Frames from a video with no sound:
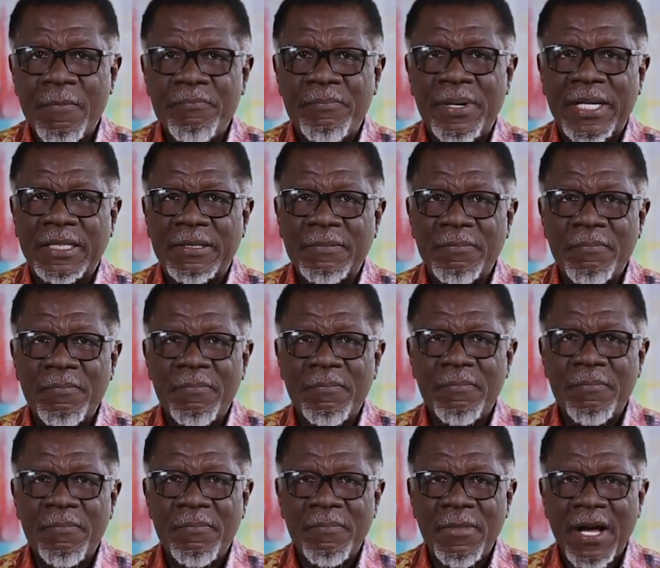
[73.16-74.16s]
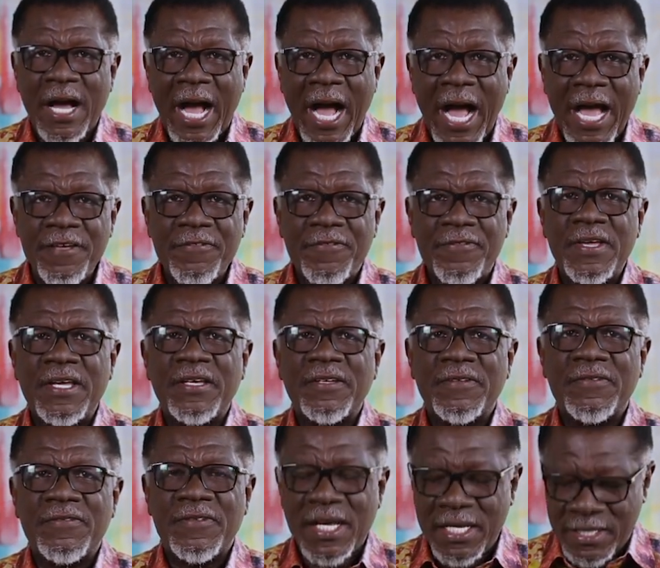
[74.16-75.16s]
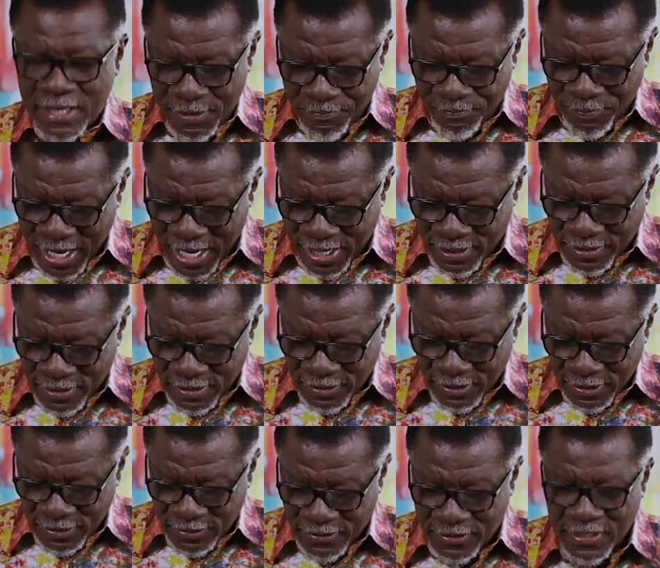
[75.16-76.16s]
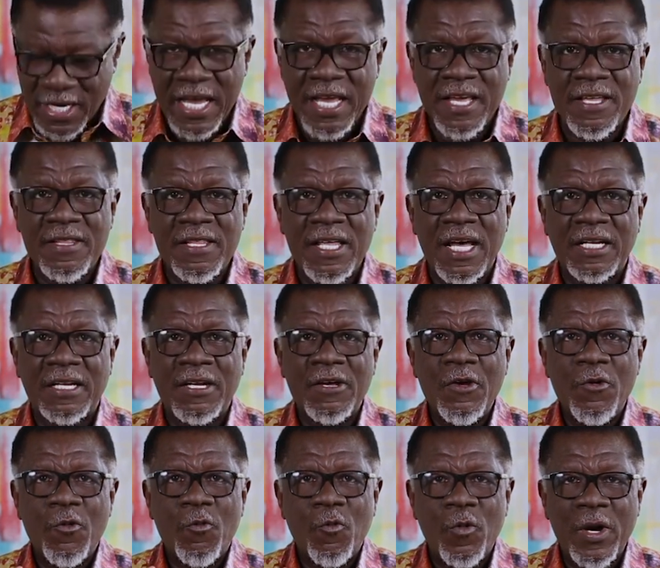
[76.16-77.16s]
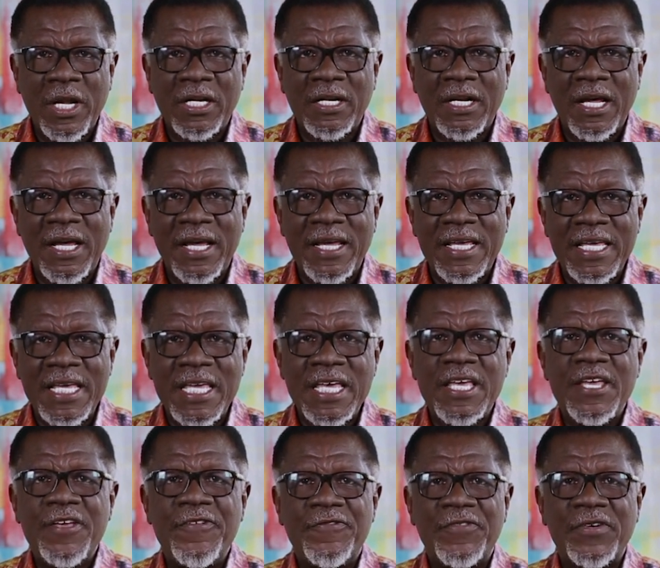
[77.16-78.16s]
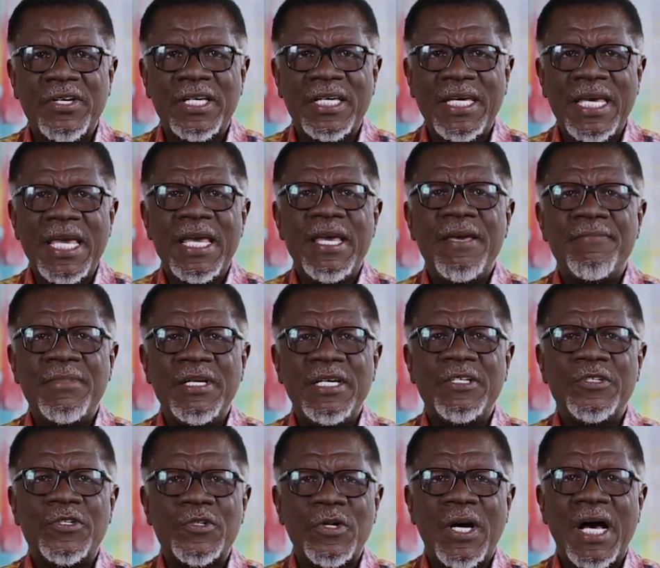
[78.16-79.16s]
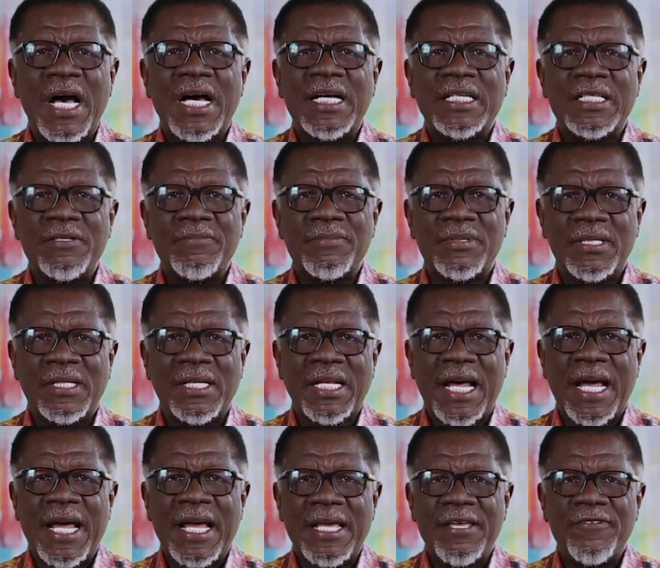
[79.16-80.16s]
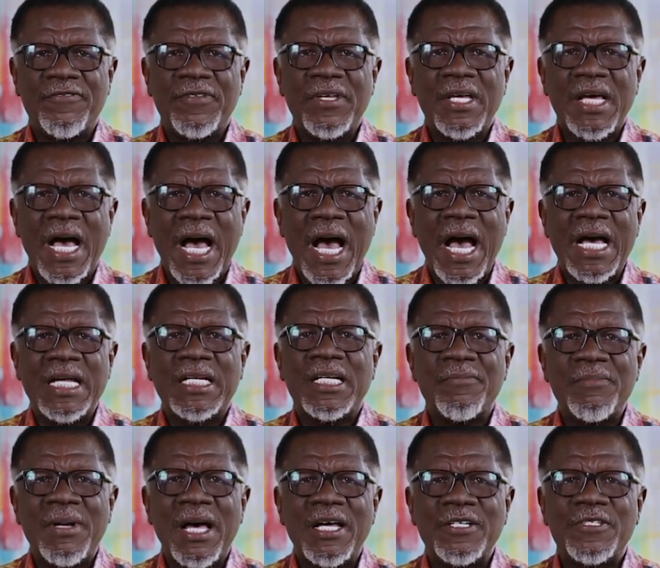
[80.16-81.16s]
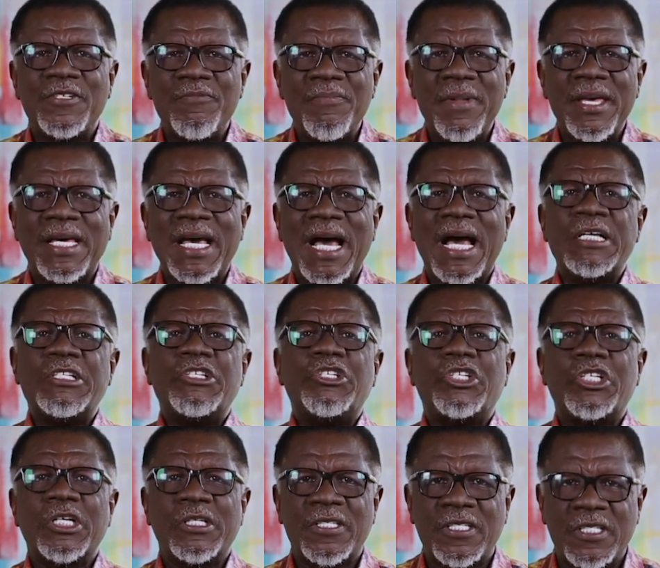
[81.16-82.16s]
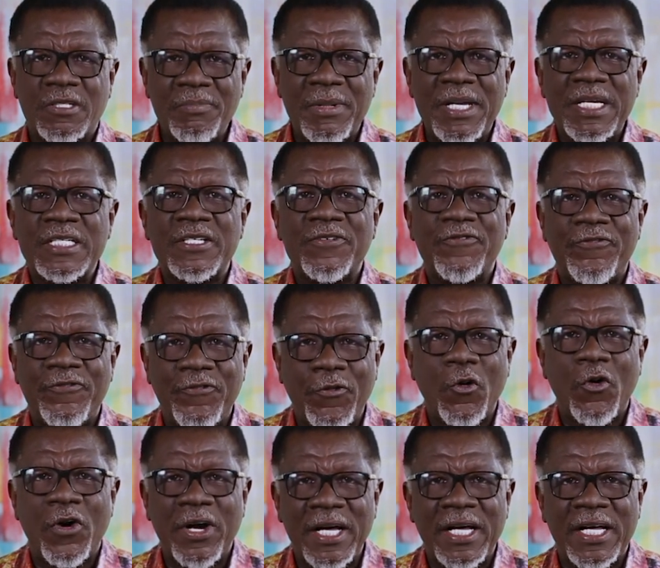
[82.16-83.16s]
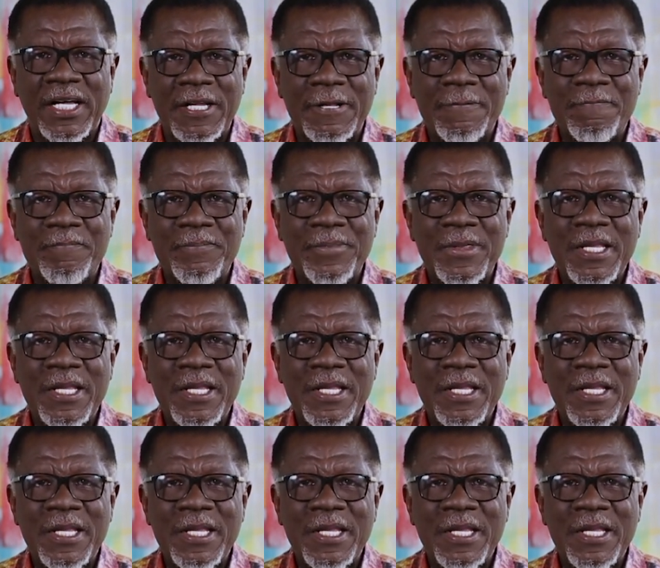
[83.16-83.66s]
but I think that the passage is saying that when Eve came into Adam's life, Adam had to make adjustment for her